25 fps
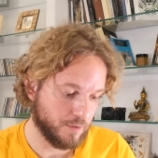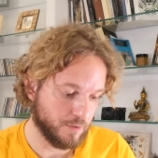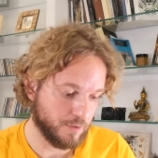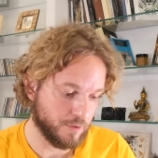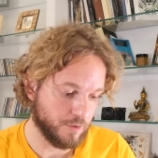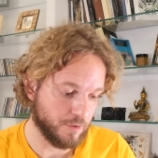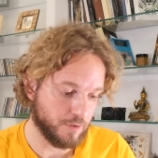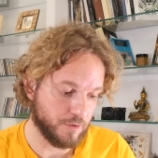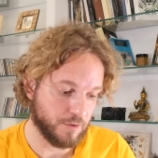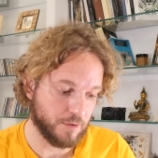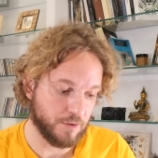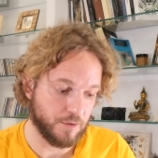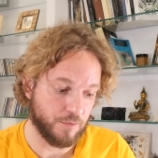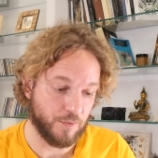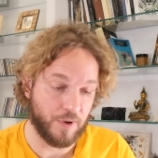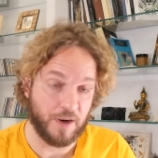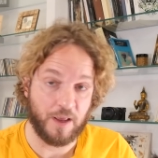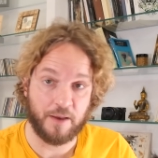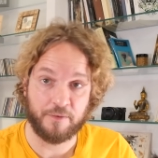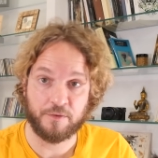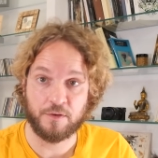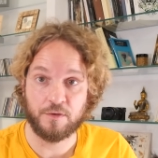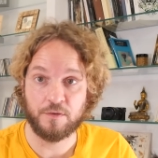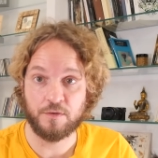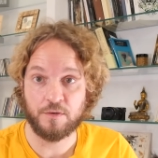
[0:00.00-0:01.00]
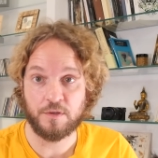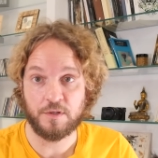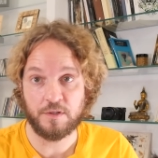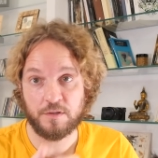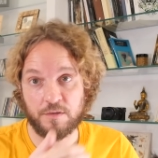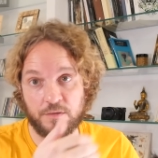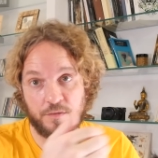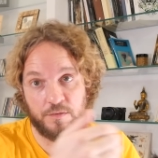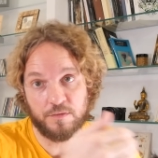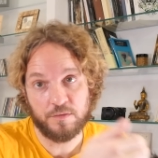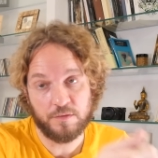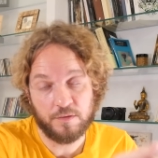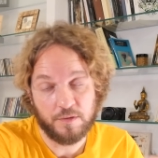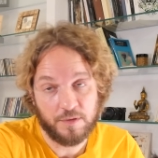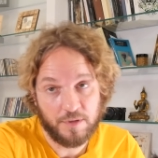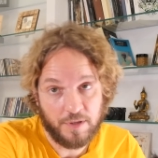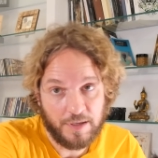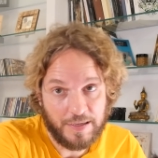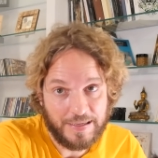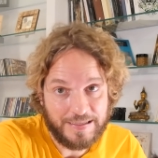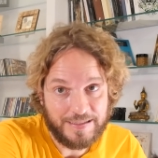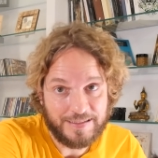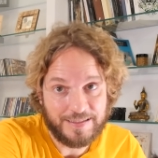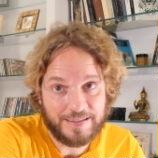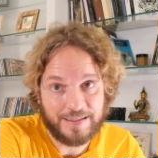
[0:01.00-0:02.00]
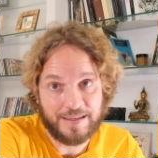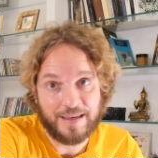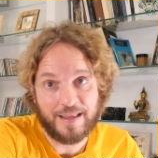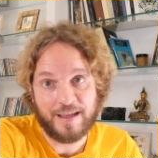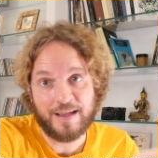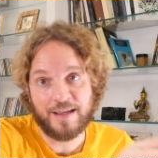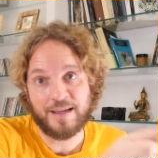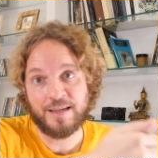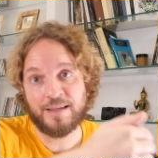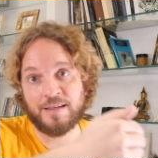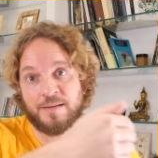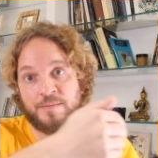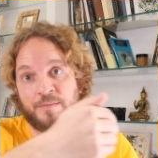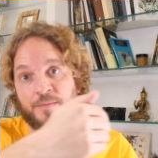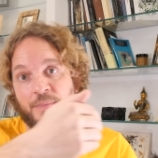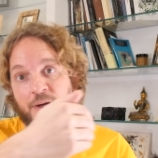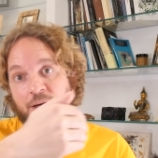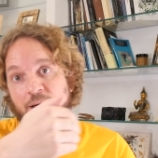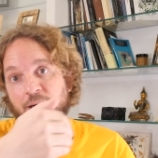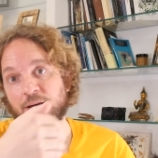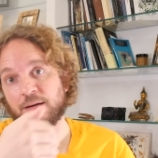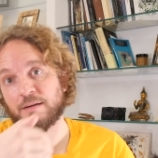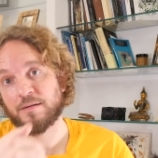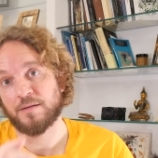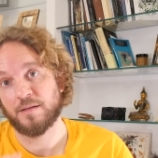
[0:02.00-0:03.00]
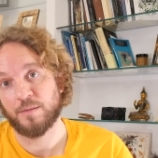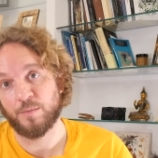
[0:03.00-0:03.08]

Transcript: So what I have to do is to align back the